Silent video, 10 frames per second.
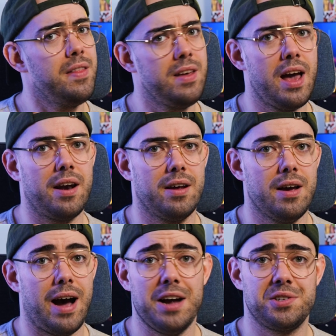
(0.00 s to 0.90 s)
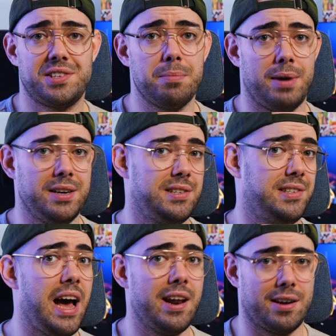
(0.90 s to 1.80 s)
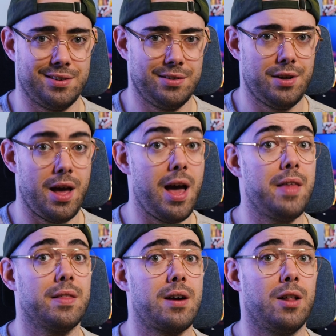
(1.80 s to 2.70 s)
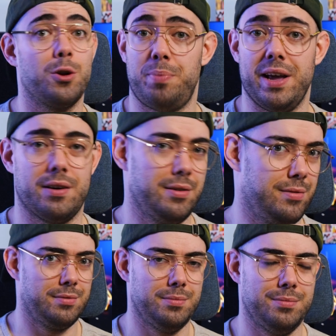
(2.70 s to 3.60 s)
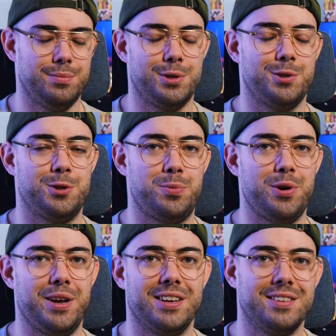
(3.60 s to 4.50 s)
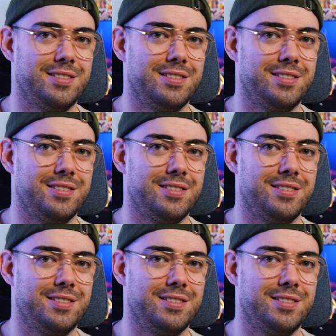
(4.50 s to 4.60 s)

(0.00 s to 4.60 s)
In the end, I just set mine to static and the color pink because it's pretty.